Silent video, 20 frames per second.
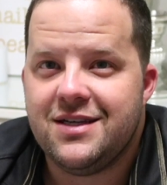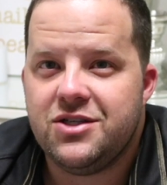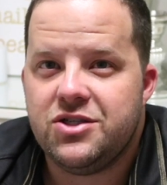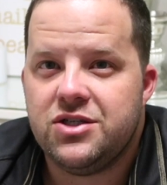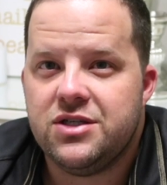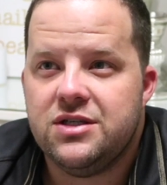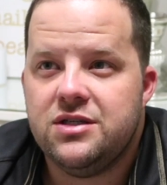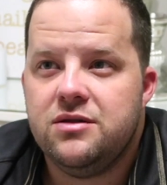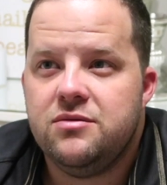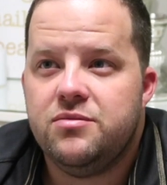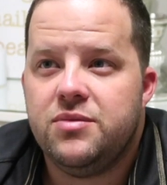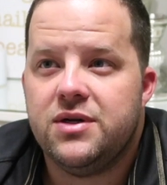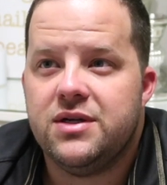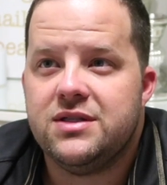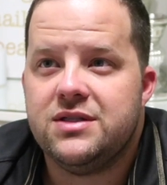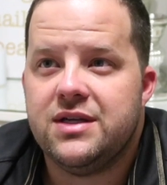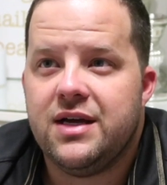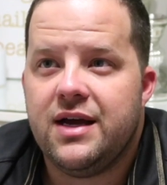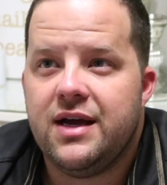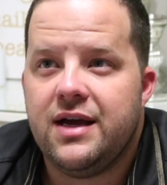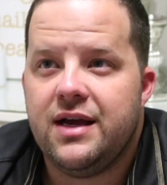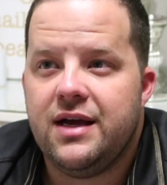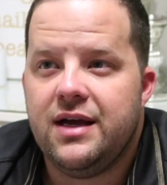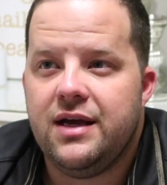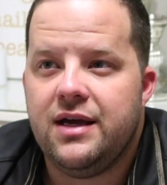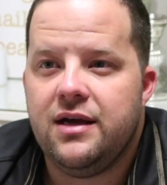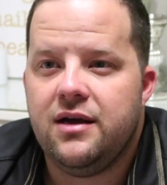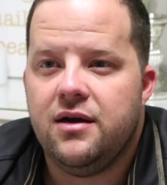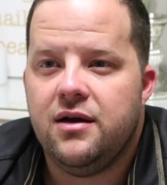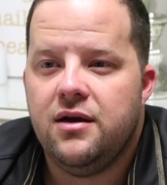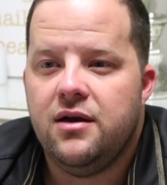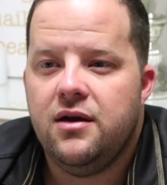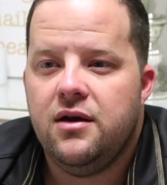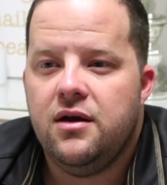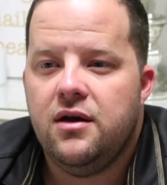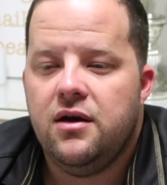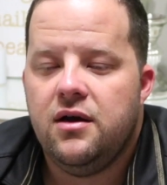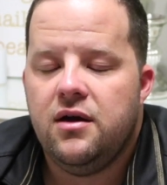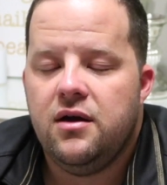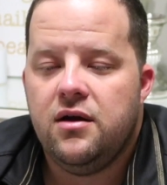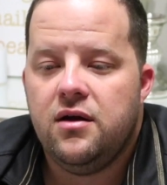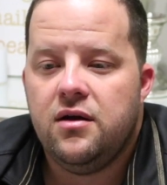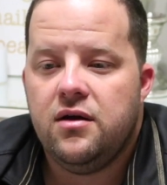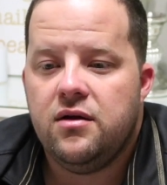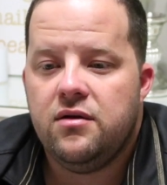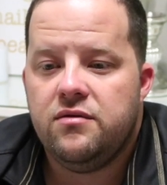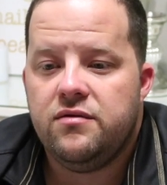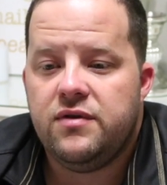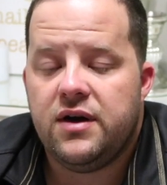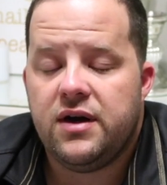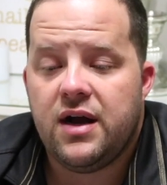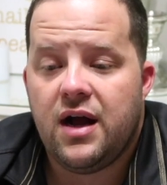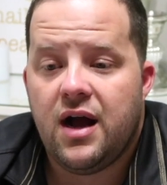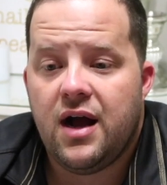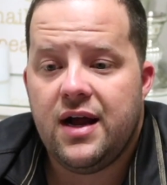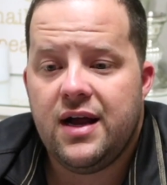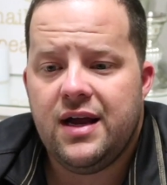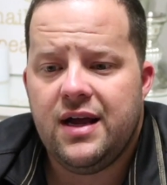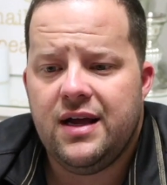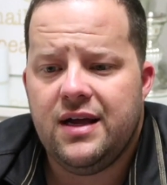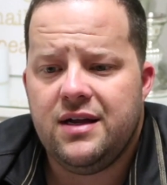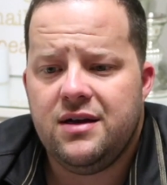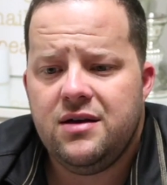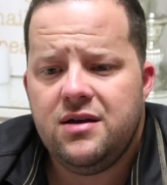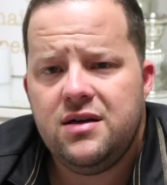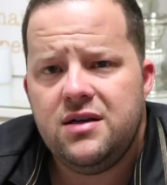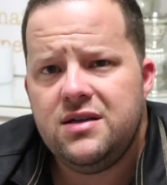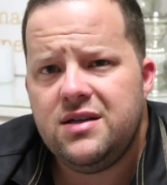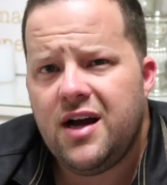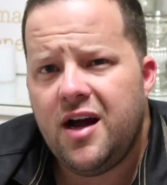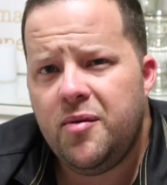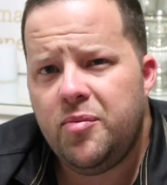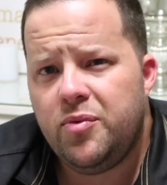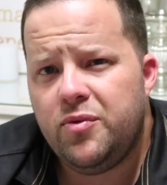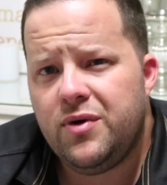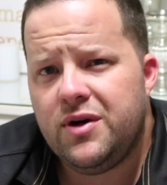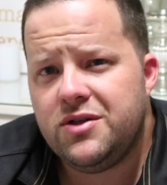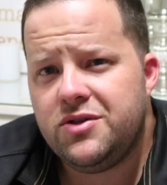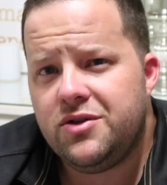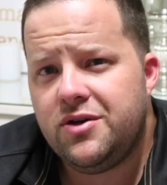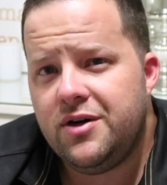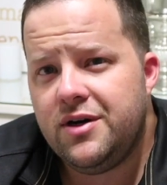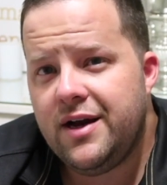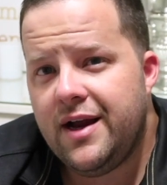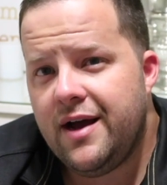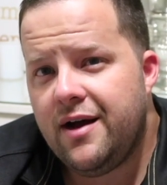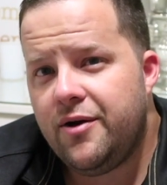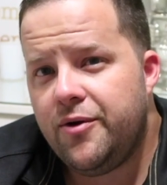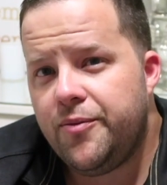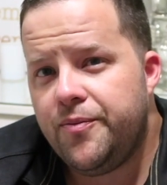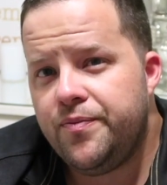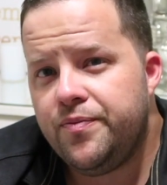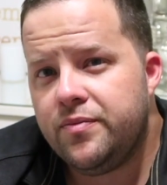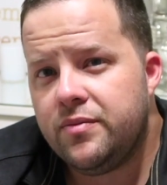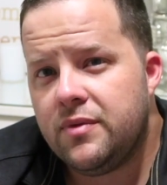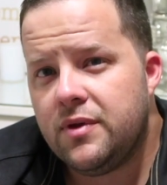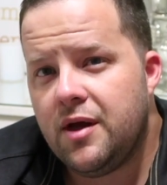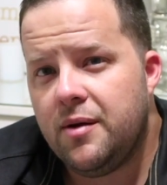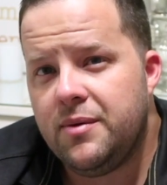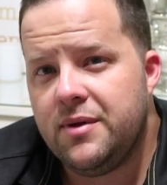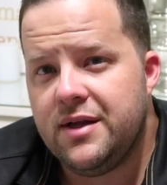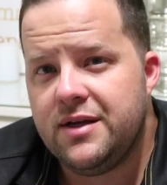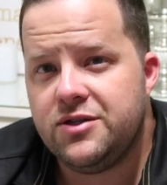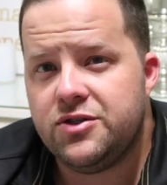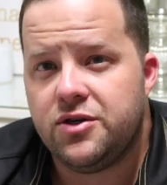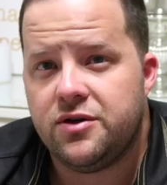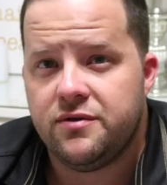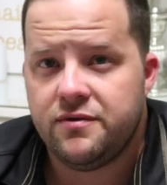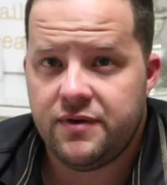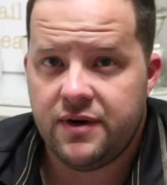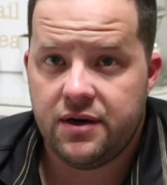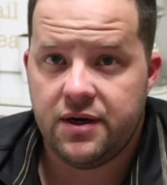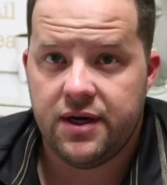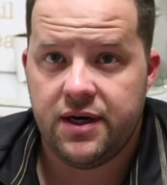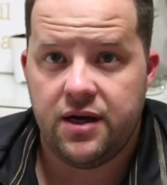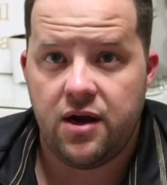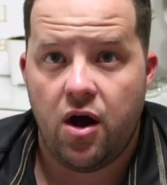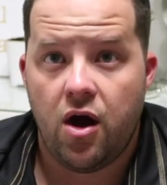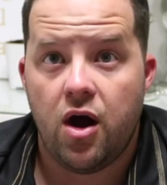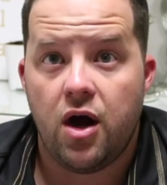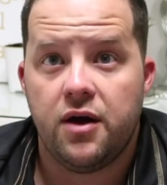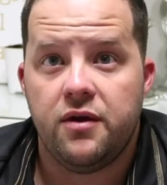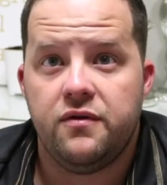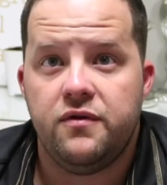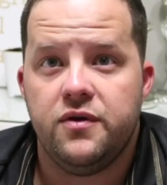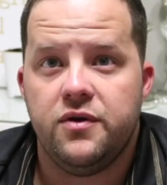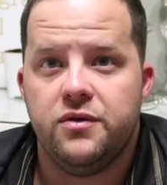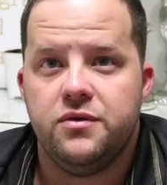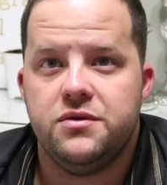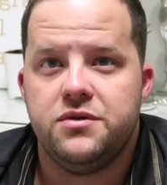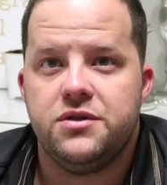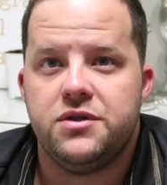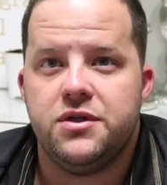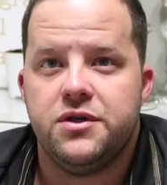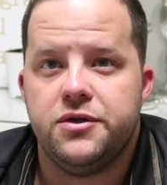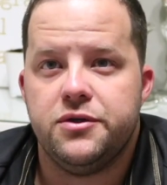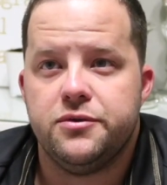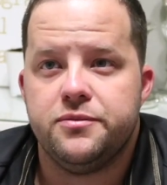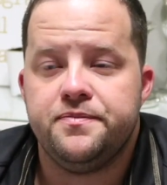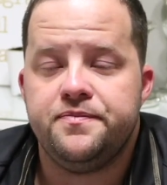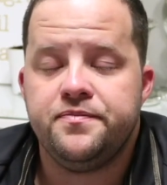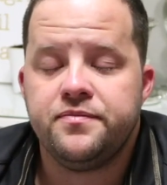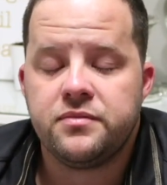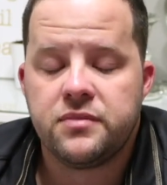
station, but it's a very high-end type restaurant now. I mean, they serve very odd foods too.